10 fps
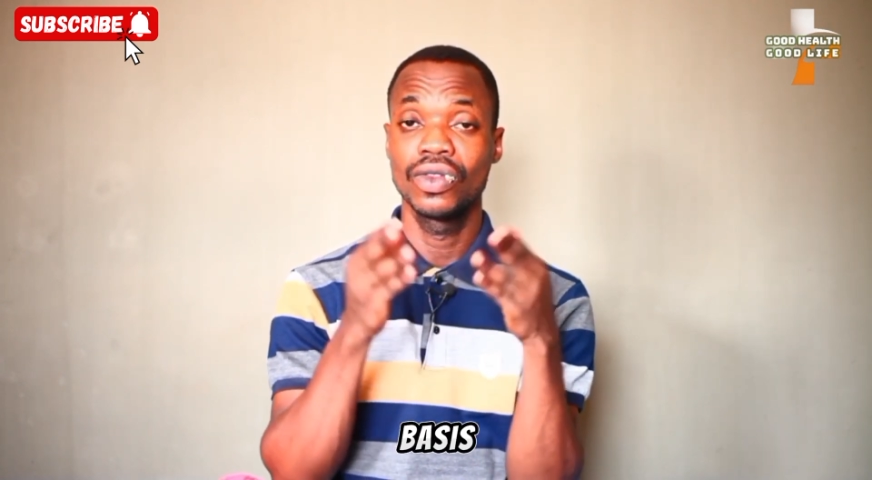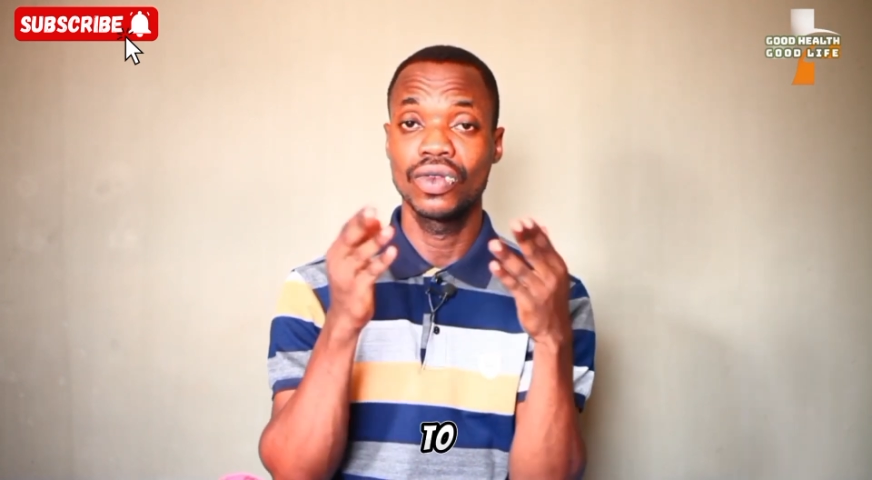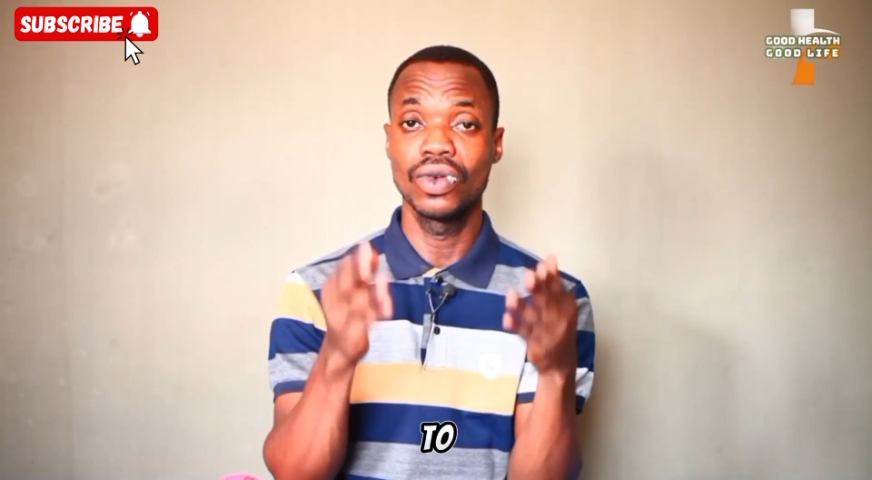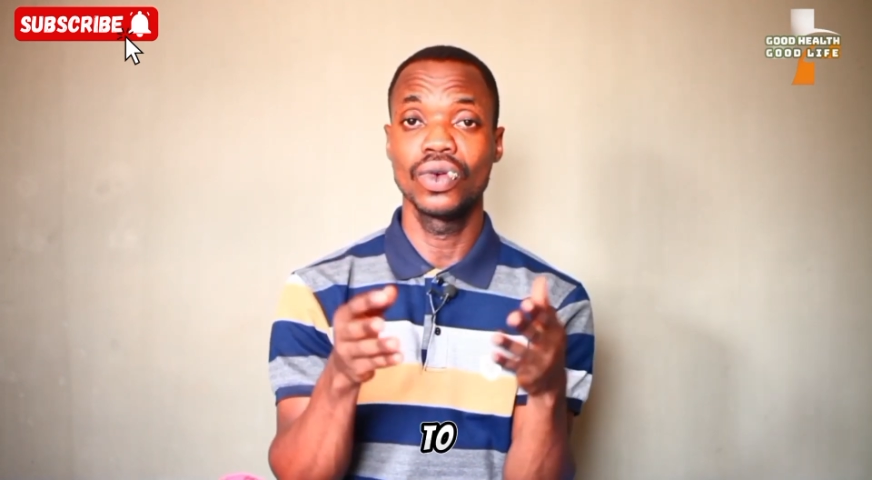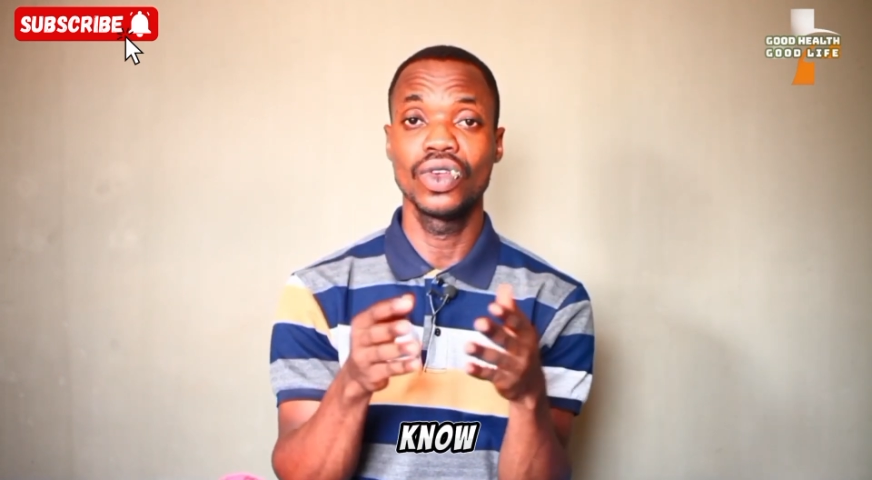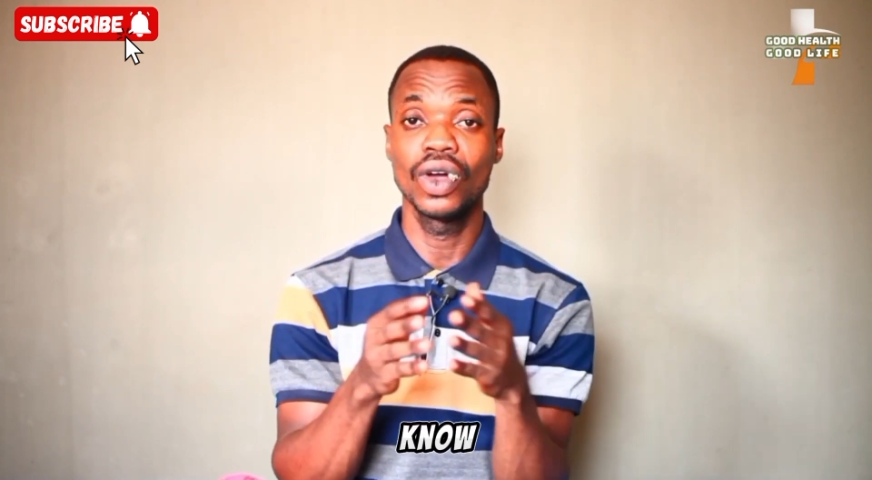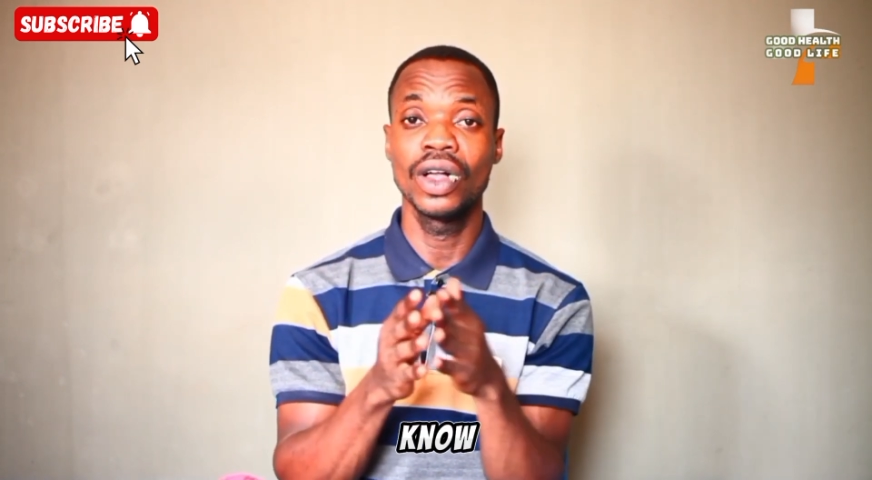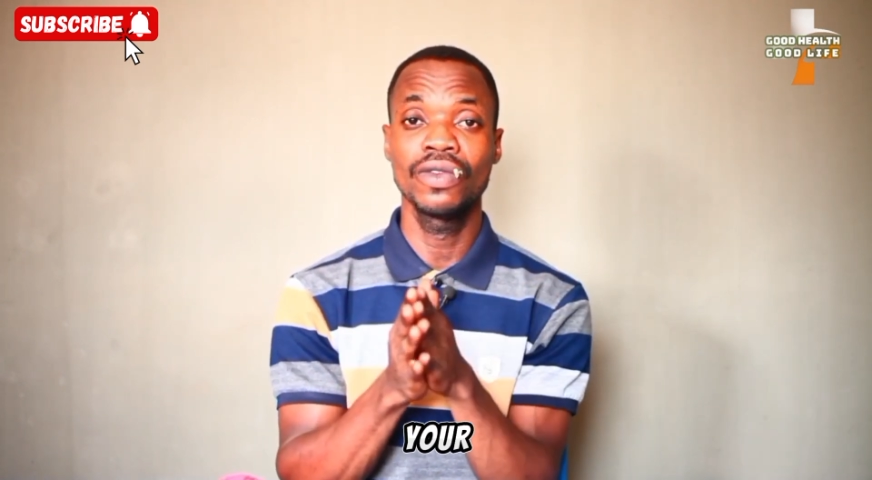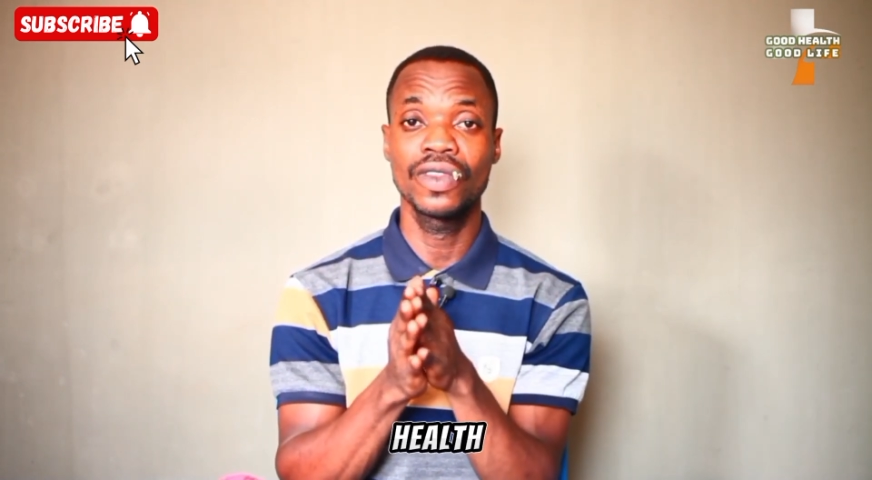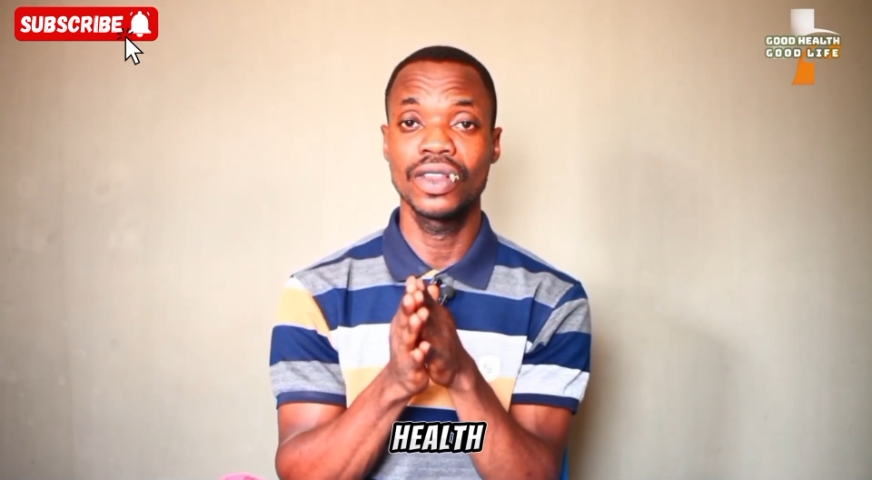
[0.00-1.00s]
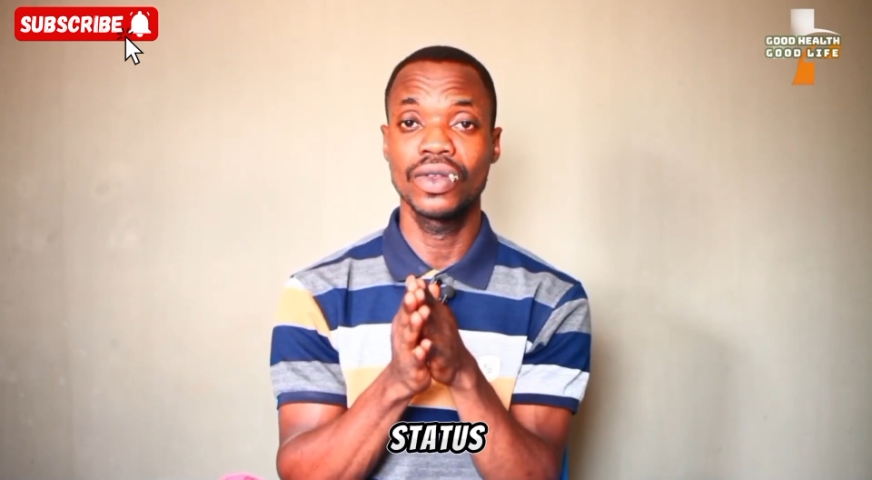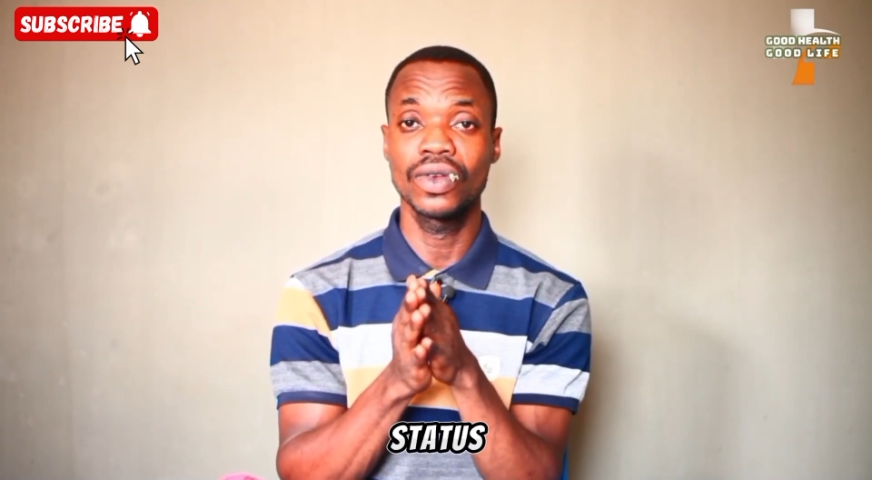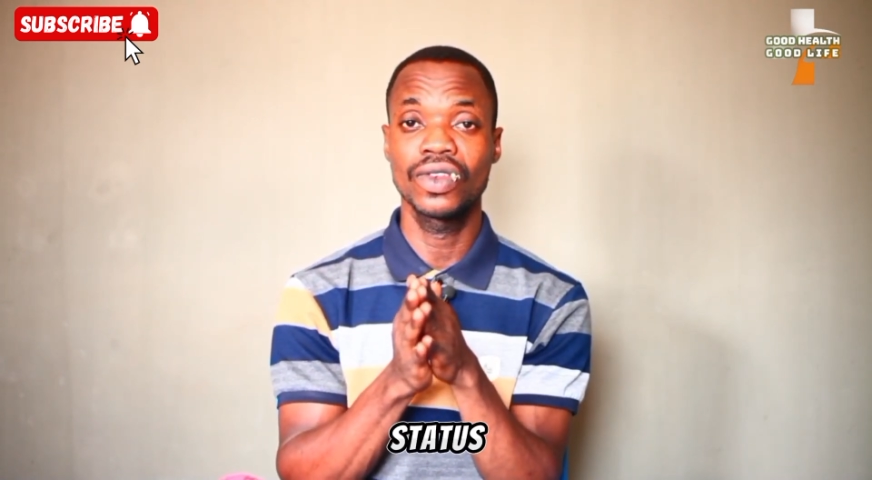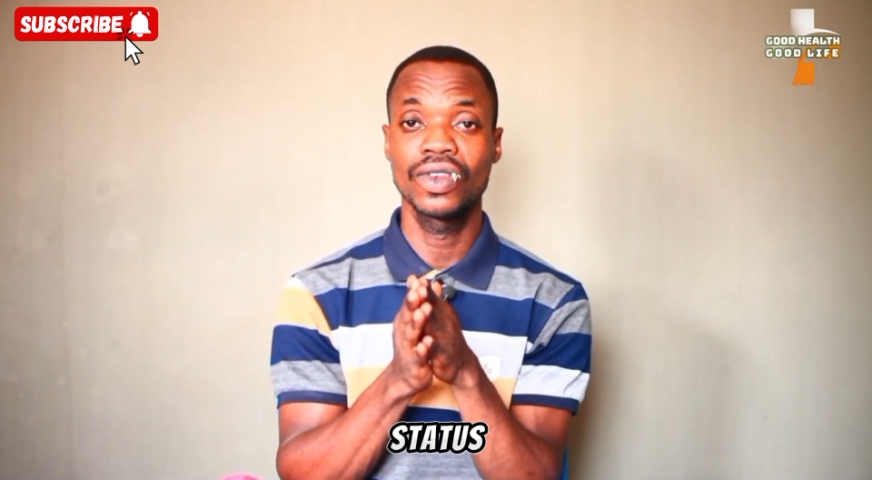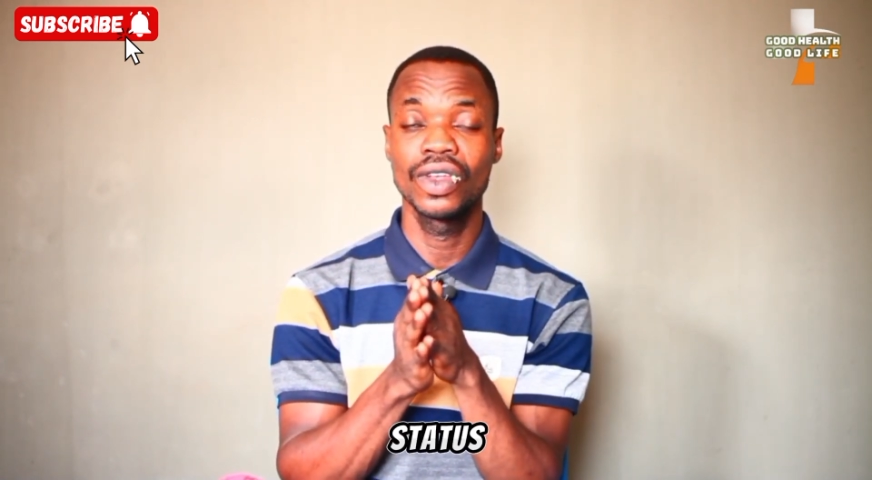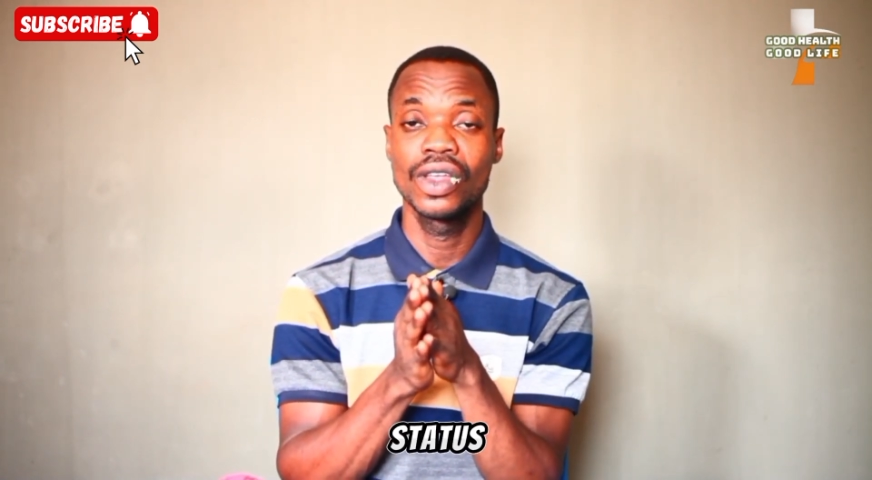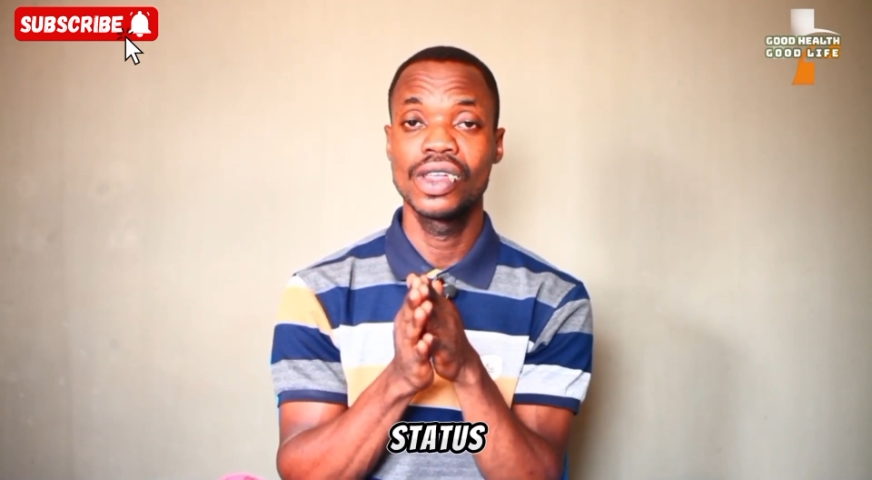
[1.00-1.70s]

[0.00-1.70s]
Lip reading: to know your health status.